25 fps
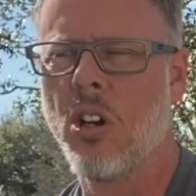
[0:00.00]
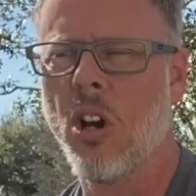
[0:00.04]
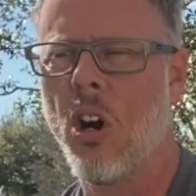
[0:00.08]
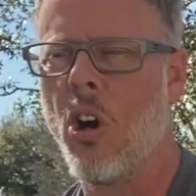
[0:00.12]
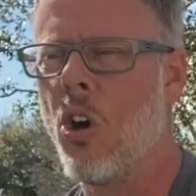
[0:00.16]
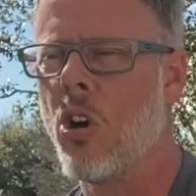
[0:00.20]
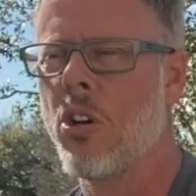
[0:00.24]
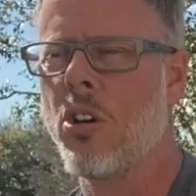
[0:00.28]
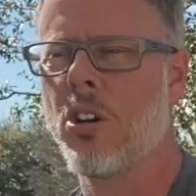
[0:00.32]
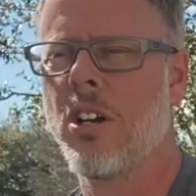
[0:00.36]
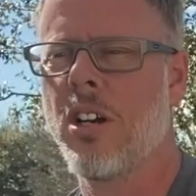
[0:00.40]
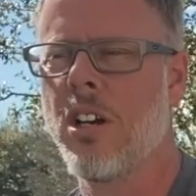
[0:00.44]

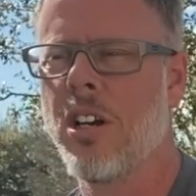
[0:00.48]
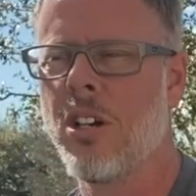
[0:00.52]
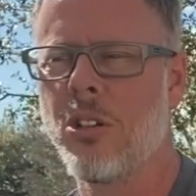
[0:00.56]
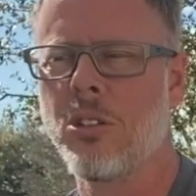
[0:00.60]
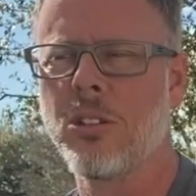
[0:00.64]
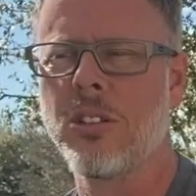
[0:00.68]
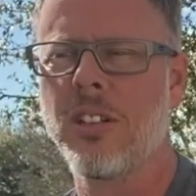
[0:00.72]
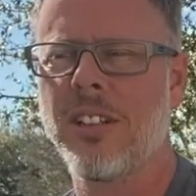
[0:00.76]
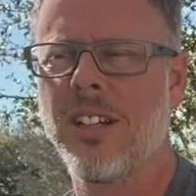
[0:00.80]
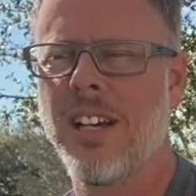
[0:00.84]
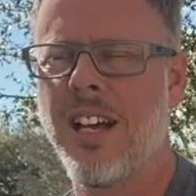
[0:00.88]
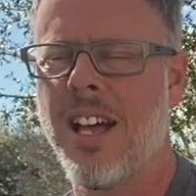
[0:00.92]

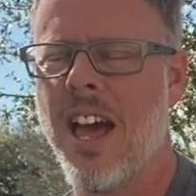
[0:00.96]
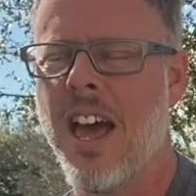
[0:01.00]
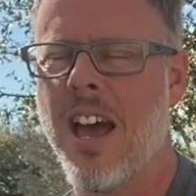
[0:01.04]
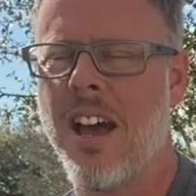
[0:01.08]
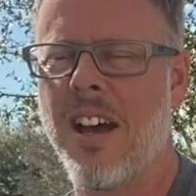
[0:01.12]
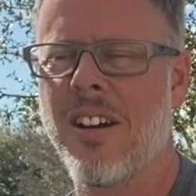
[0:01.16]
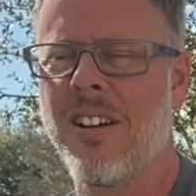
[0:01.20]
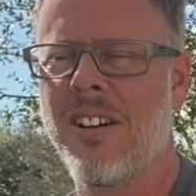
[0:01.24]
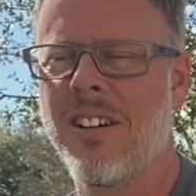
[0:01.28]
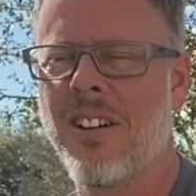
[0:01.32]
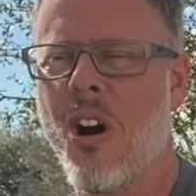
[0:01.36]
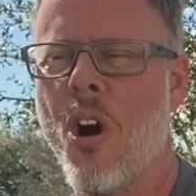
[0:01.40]

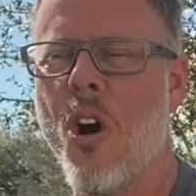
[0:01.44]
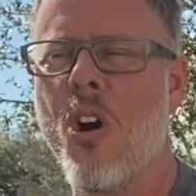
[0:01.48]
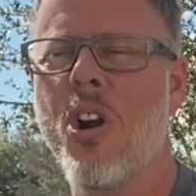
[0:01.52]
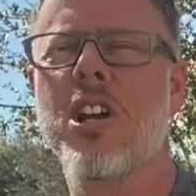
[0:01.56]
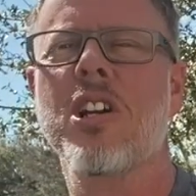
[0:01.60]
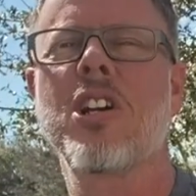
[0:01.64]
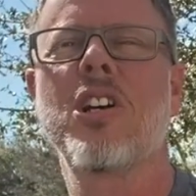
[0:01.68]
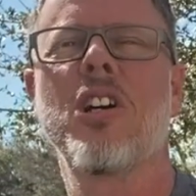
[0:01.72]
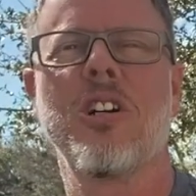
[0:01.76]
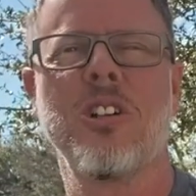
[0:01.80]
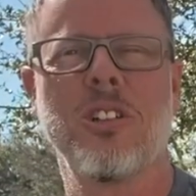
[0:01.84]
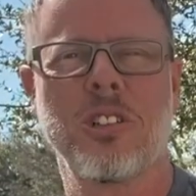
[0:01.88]

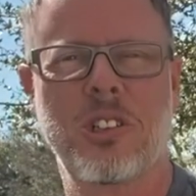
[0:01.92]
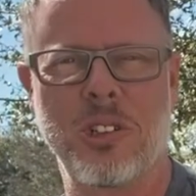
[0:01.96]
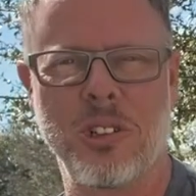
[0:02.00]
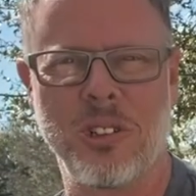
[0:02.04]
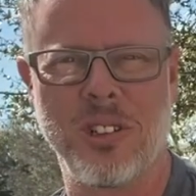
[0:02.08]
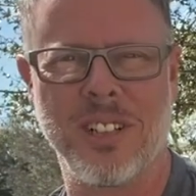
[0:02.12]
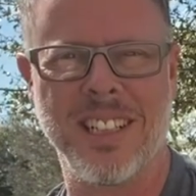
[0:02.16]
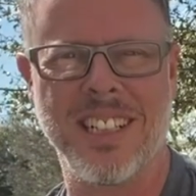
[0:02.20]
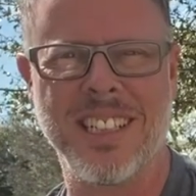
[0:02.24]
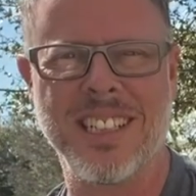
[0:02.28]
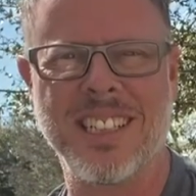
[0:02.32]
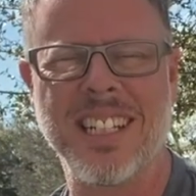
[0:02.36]

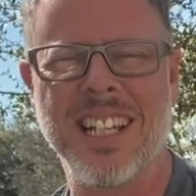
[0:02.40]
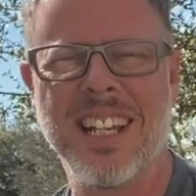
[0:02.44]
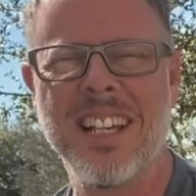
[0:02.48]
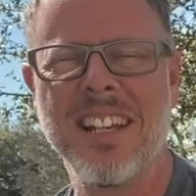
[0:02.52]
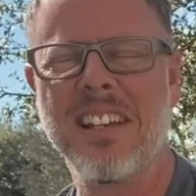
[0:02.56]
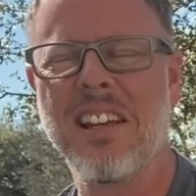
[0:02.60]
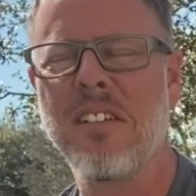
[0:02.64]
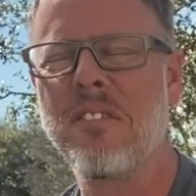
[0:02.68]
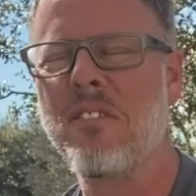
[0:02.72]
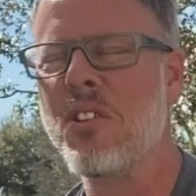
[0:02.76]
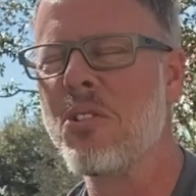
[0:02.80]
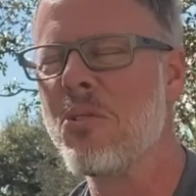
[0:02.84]
horticulturalist,
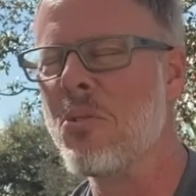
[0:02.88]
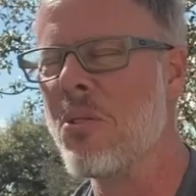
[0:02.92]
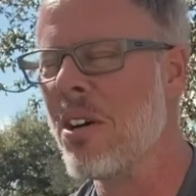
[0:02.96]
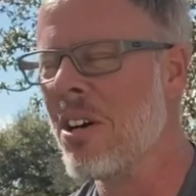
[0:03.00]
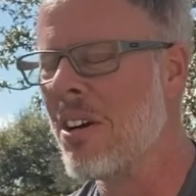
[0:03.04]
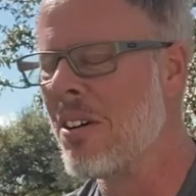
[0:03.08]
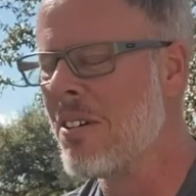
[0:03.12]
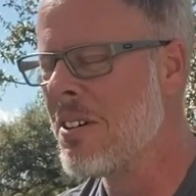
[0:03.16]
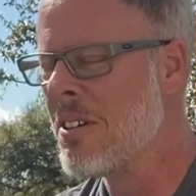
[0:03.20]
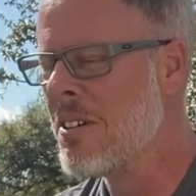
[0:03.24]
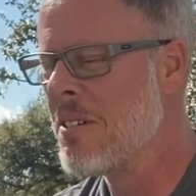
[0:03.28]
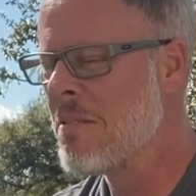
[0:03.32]
if you
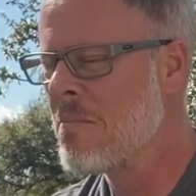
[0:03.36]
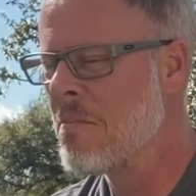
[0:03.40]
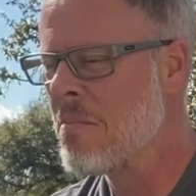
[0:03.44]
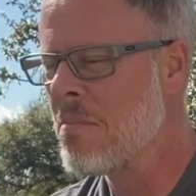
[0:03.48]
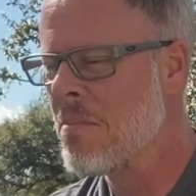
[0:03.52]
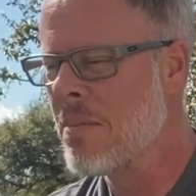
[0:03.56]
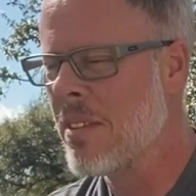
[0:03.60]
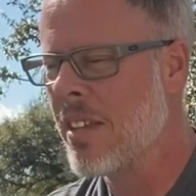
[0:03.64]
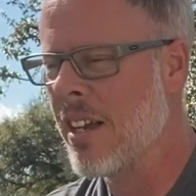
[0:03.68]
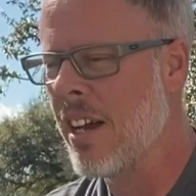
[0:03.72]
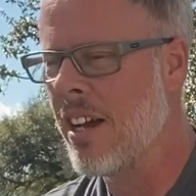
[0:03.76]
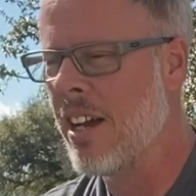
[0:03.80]
will.
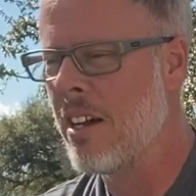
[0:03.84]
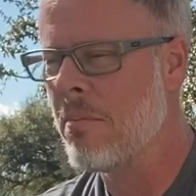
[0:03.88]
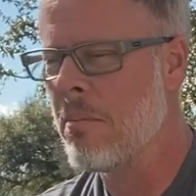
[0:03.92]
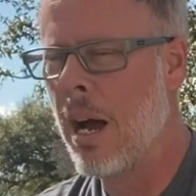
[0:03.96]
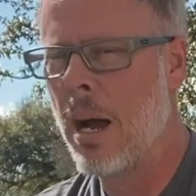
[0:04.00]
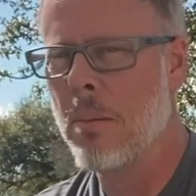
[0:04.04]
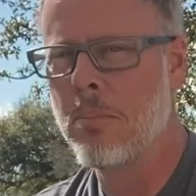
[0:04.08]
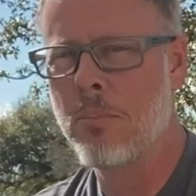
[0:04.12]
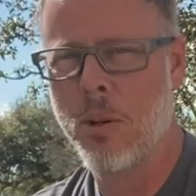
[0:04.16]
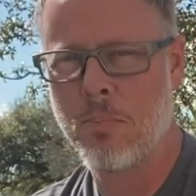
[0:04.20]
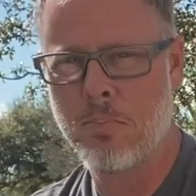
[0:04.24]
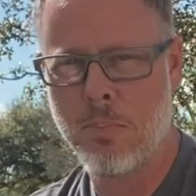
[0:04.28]

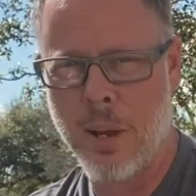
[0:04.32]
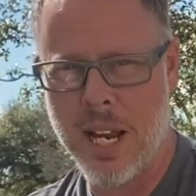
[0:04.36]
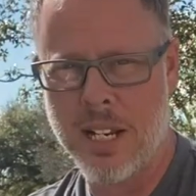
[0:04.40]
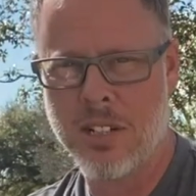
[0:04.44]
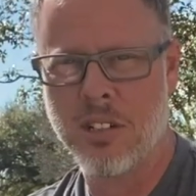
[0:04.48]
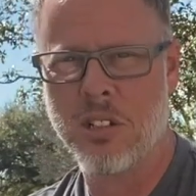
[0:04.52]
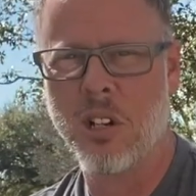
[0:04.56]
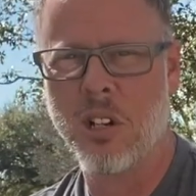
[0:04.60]
I'm based